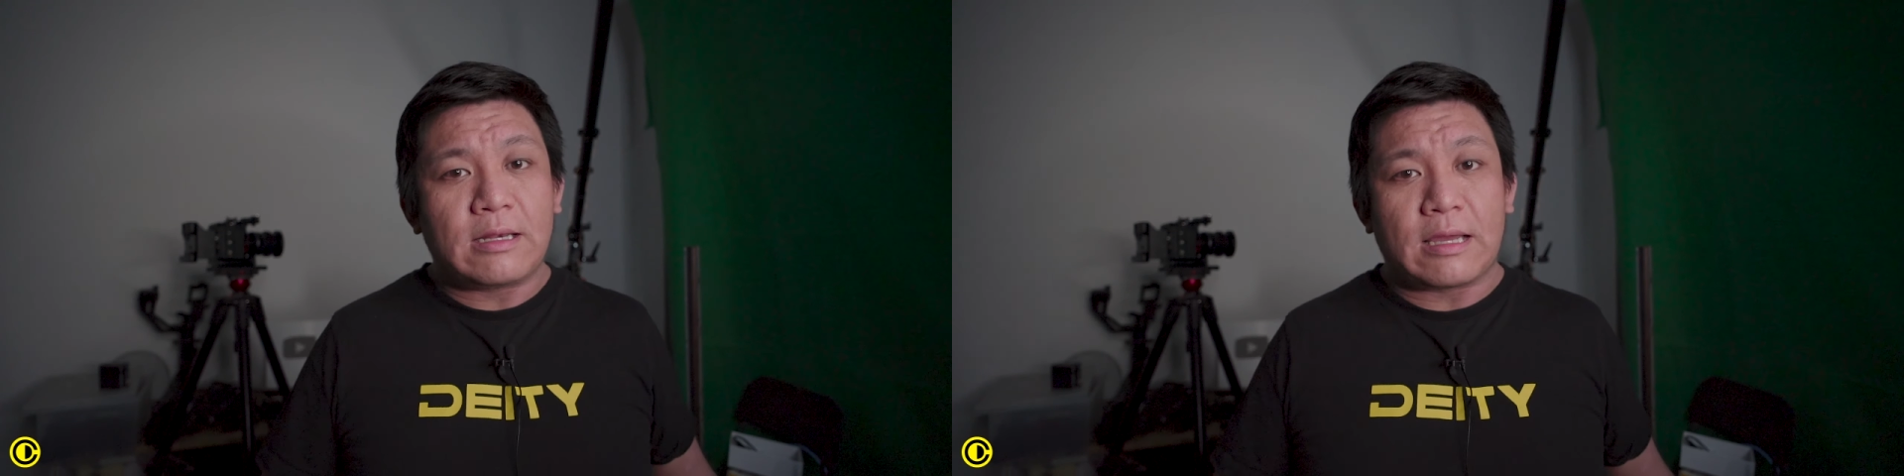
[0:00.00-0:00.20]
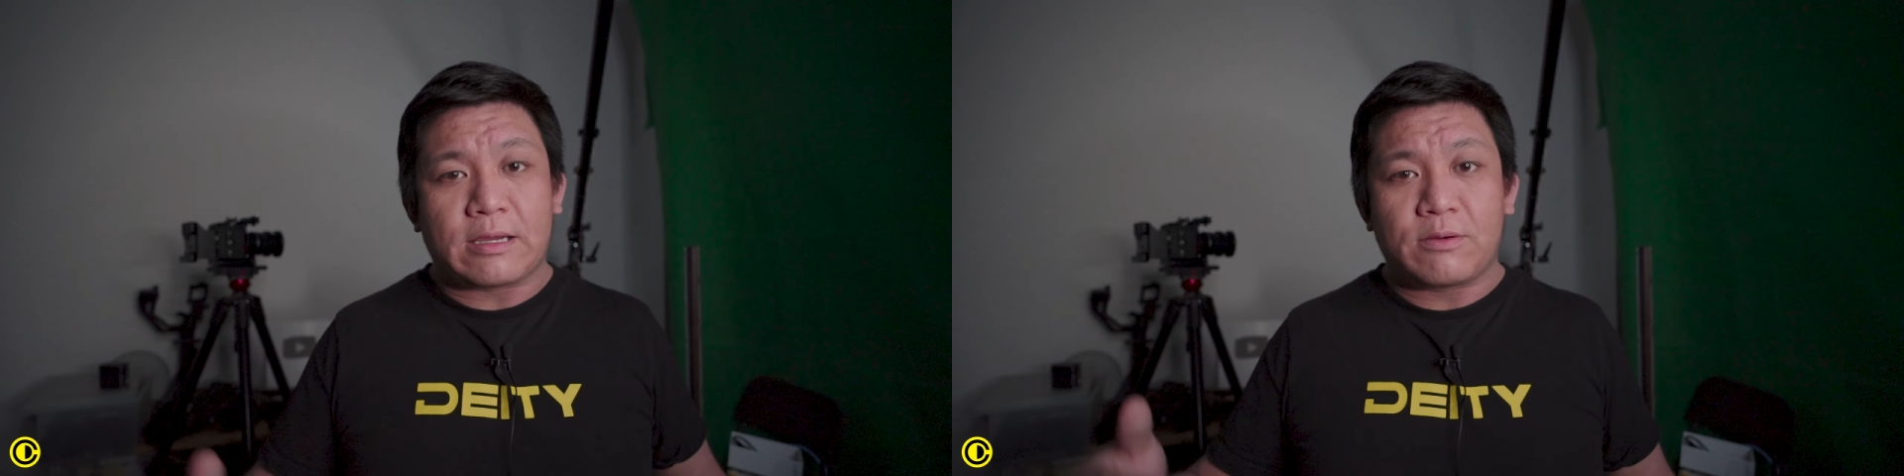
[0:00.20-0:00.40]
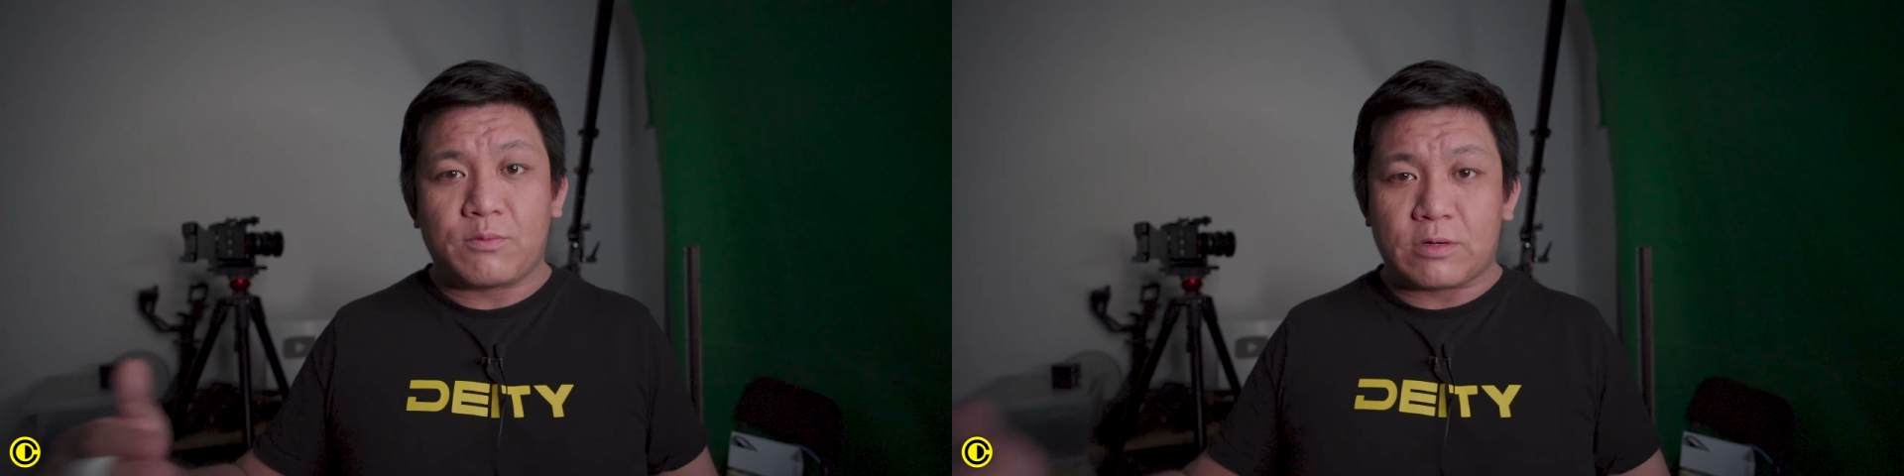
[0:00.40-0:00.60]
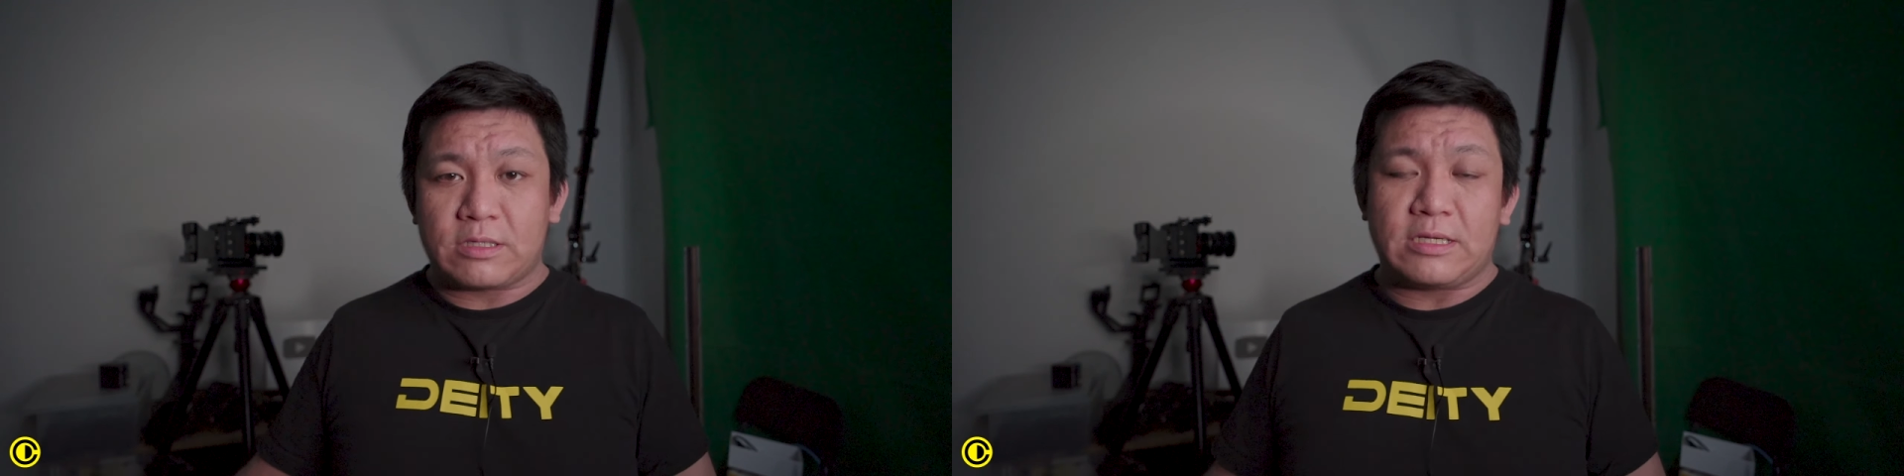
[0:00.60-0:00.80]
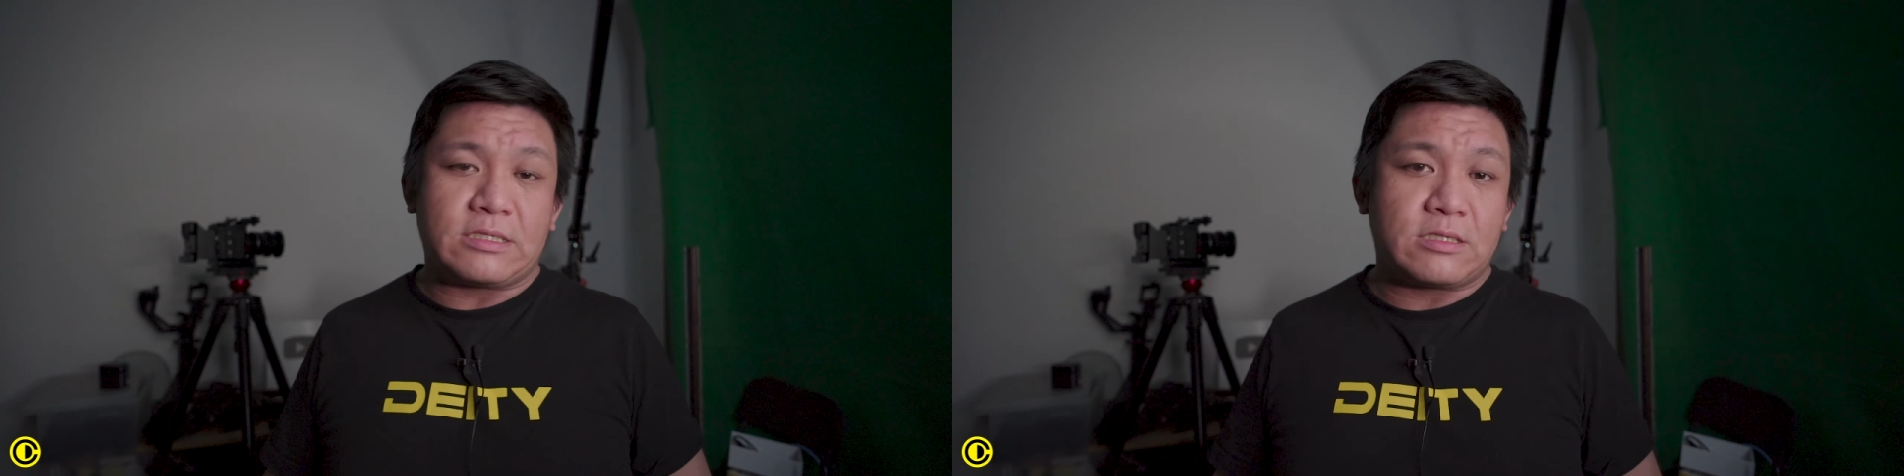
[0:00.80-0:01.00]
like
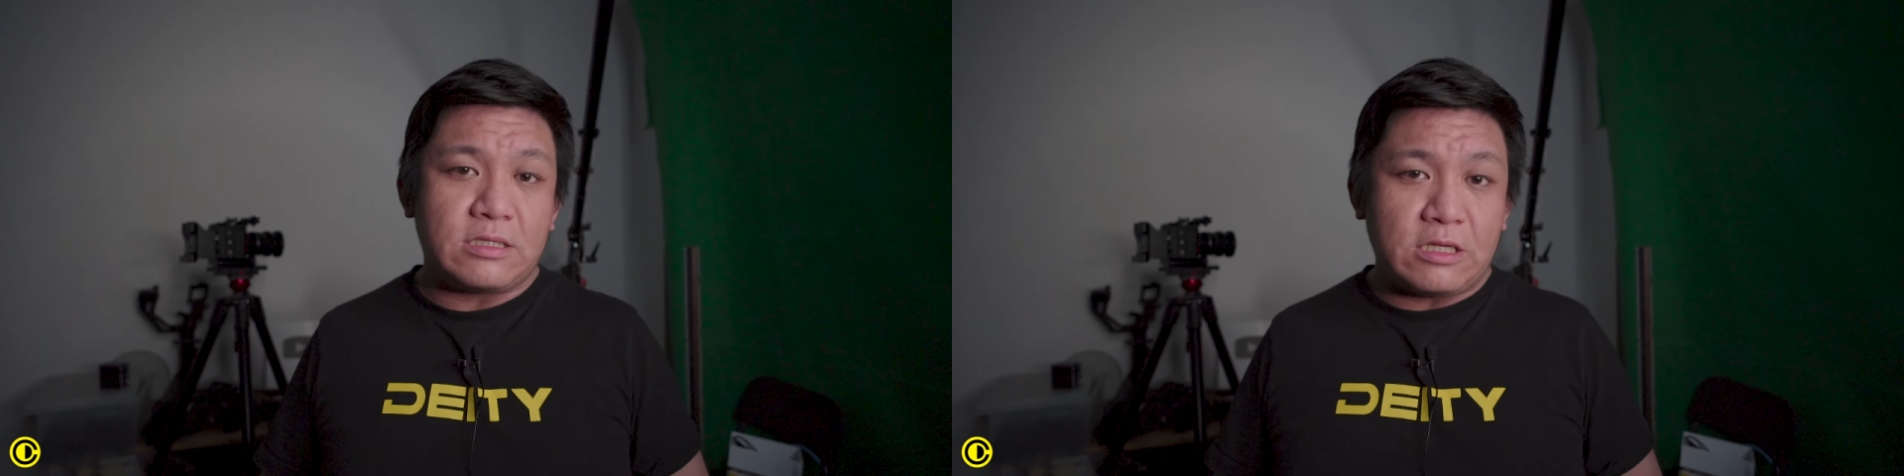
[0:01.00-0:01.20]
what is